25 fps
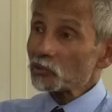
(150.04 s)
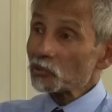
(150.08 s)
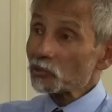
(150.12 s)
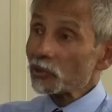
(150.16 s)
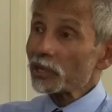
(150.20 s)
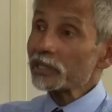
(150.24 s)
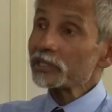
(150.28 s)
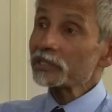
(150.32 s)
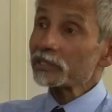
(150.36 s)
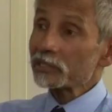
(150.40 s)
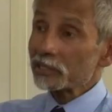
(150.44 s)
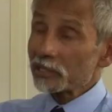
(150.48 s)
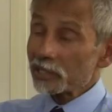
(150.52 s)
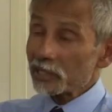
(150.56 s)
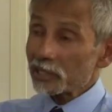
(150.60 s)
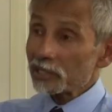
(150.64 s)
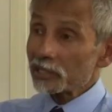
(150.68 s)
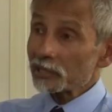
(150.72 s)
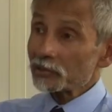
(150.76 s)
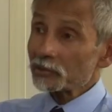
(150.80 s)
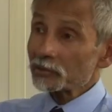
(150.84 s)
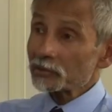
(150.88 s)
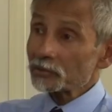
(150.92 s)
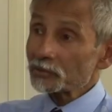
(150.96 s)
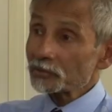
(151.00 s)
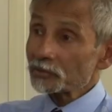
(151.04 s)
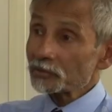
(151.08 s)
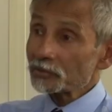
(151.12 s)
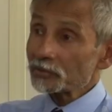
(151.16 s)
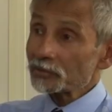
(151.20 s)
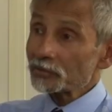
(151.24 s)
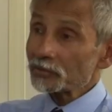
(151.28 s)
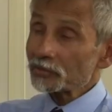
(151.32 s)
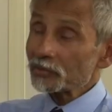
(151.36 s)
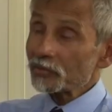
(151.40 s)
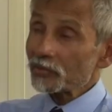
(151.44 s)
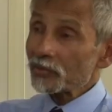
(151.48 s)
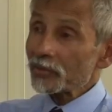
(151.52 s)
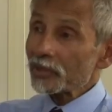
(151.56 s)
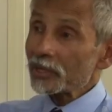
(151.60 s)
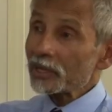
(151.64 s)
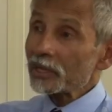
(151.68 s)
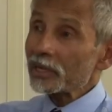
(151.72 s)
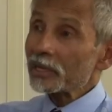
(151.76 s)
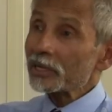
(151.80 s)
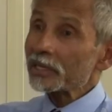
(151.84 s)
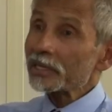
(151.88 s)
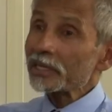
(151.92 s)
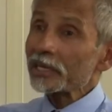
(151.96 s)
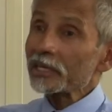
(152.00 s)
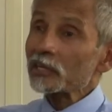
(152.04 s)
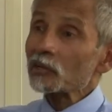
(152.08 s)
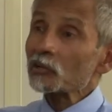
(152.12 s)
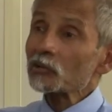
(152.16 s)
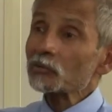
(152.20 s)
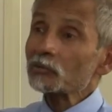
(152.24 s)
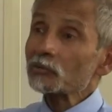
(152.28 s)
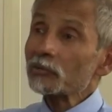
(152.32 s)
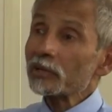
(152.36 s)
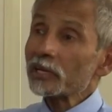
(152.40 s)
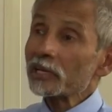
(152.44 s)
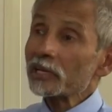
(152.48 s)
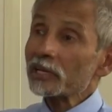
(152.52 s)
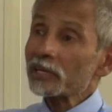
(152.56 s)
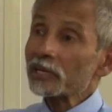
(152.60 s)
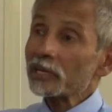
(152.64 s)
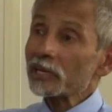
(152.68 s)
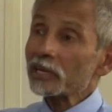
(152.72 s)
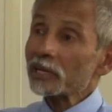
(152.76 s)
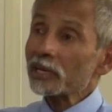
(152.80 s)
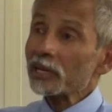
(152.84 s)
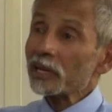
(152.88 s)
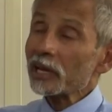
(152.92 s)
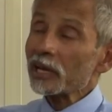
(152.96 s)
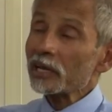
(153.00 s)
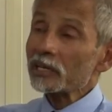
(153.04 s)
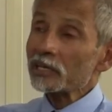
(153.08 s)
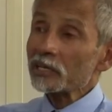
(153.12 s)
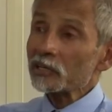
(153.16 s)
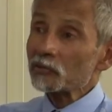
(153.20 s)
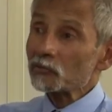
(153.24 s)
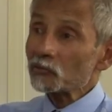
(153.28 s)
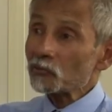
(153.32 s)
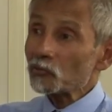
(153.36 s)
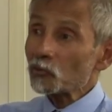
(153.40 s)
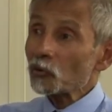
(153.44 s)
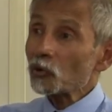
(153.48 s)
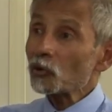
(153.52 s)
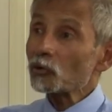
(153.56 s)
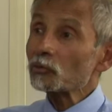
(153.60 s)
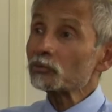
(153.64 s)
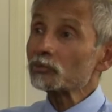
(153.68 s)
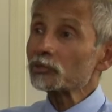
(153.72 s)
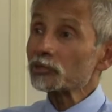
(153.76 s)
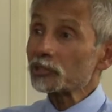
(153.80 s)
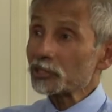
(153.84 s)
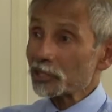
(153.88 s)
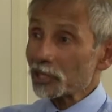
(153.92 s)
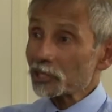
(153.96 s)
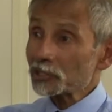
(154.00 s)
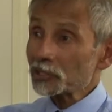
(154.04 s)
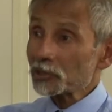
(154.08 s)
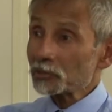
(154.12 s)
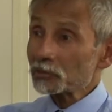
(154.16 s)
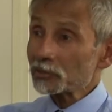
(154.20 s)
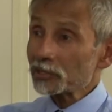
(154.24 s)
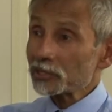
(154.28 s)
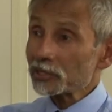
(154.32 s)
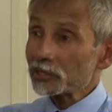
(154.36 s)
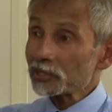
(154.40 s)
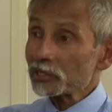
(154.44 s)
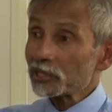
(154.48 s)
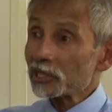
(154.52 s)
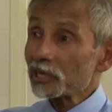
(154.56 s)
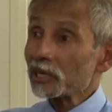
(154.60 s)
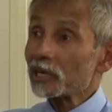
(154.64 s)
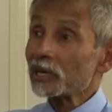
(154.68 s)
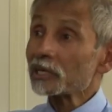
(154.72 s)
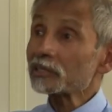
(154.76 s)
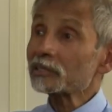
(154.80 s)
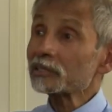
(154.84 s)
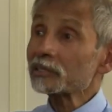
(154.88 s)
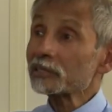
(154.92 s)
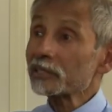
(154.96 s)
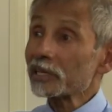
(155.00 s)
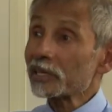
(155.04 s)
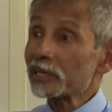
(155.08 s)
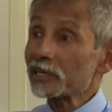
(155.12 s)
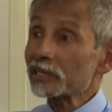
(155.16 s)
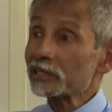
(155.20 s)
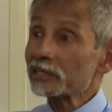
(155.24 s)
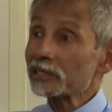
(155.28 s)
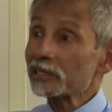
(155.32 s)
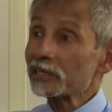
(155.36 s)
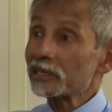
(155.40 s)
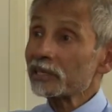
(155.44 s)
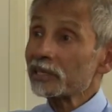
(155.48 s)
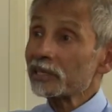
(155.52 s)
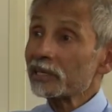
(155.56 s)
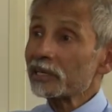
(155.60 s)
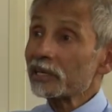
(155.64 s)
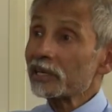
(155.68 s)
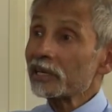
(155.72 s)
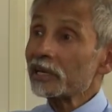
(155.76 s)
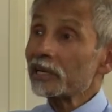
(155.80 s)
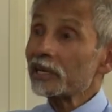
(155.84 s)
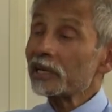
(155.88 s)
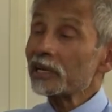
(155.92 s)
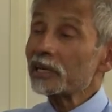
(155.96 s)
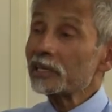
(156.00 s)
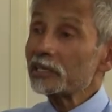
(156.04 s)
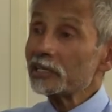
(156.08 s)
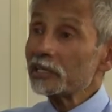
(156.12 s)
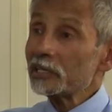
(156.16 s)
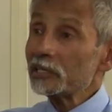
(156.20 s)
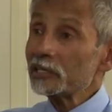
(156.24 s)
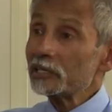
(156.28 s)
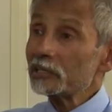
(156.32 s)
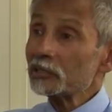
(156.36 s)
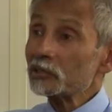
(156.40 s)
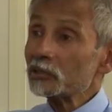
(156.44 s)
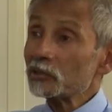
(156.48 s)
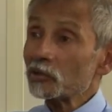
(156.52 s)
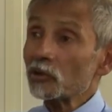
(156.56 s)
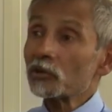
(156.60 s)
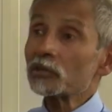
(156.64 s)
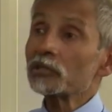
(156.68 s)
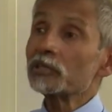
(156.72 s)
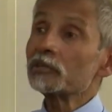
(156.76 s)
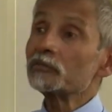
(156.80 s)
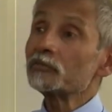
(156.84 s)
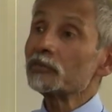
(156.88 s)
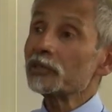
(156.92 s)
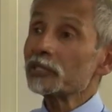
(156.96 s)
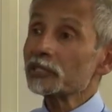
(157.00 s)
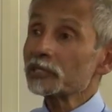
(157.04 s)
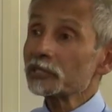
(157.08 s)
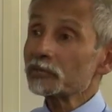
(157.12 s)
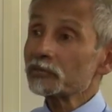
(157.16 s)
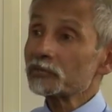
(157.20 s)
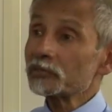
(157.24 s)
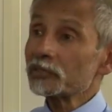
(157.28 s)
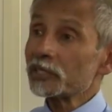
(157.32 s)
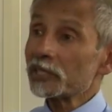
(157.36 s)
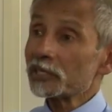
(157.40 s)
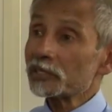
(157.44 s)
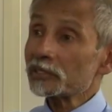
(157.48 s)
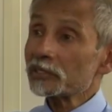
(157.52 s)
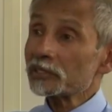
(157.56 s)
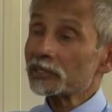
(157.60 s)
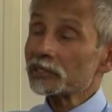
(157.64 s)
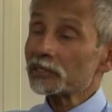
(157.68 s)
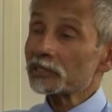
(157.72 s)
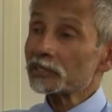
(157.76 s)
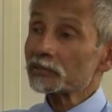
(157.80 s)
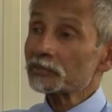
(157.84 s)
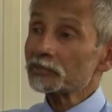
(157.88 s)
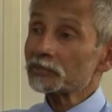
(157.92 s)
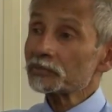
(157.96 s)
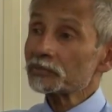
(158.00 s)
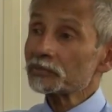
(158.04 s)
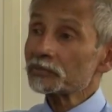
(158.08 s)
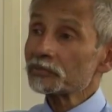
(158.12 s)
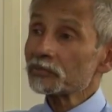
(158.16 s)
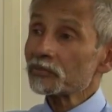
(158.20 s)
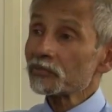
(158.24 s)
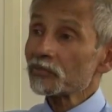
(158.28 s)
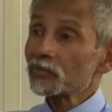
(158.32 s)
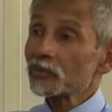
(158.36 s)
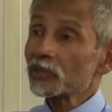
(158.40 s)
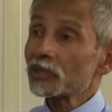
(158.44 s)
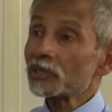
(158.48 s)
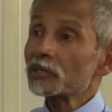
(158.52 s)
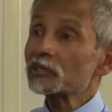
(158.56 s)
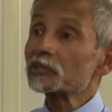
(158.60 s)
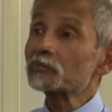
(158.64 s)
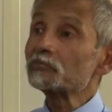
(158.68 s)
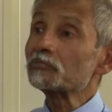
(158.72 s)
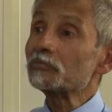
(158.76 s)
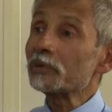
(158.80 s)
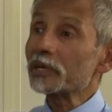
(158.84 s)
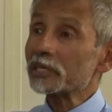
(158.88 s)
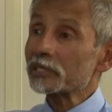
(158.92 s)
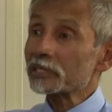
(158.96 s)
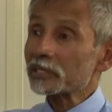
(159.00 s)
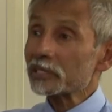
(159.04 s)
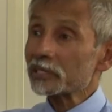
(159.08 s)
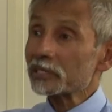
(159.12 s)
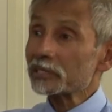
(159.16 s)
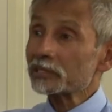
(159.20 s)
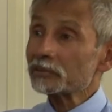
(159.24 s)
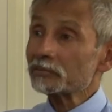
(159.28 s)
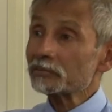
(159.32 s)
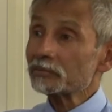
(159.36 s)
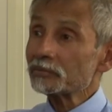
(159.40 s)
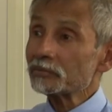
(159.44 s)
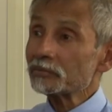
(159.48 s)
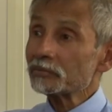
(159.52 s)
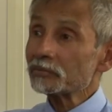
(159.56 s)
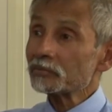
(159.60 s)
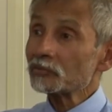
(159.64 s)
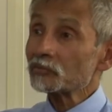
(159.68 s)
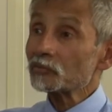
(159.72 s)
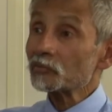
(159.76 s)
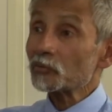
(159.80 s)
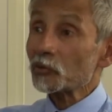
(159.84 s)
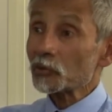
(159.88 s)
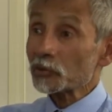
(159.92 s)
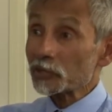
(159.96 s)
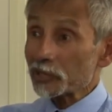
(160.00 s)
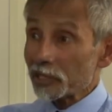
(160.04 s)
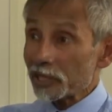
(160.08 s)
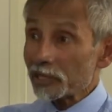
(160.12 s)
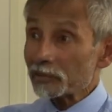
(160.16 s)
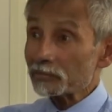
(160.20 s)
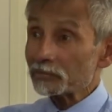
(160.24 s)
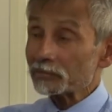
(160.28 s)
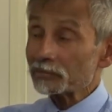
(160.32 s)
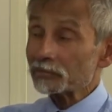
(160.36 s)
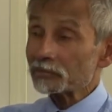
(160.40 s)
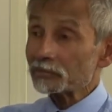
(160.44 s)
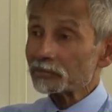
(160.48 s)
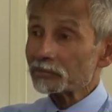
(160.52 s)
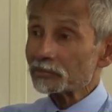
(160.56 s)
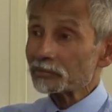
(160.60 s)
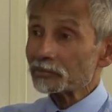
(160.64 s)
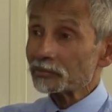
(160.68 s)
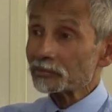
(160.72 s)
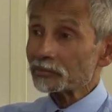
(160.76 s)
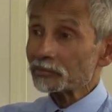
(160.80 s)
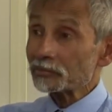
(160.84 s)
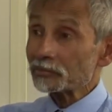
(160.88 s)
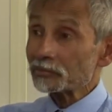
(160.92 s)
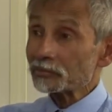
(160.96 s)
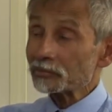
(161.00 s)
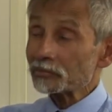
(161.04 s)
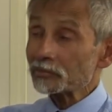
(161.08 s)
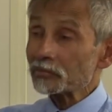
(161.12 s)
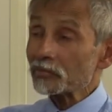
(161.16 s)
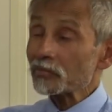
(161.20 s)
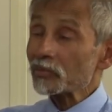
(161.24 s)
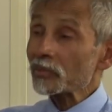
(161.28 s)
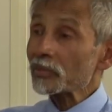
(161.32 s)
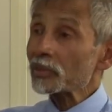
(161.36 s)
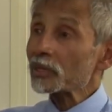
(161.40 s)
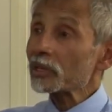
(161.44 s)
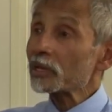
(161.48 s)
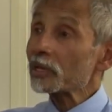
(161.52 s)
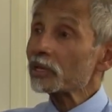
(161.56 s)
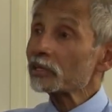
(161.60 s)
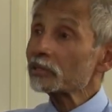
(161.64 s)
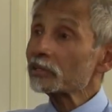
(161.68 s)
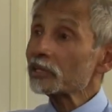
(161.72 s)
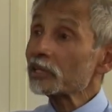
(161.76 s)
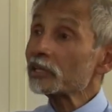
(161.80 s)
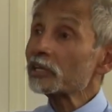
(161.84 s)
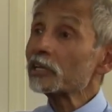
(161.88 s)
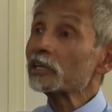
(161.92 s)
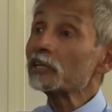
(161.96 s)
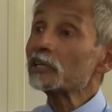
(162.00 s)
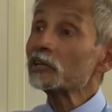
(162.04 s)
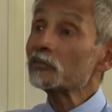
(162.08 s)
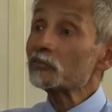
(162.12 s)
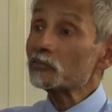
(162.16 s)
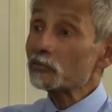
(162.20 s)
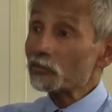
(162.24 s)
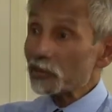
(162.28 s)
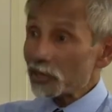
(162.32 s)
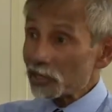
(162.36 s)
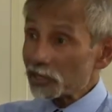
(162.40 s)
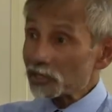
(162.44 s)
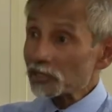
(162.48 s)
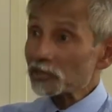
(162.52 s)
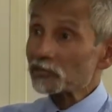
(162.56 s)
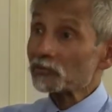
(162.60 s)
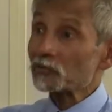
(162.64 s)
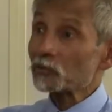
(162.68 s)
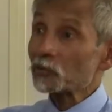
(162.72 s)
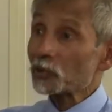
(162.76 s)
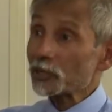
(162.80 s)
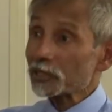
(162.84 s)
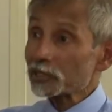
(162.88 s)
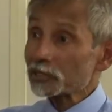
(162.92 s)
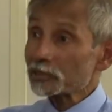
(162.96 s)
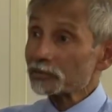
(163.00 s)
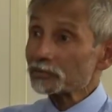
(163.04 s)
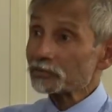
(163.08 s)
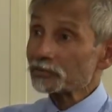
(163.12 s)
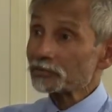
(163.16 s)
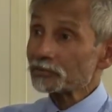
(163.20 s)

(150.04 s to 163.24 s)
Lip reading: right now cannot make an informed judgment other than any non-invasive test is better for them than an invasive one.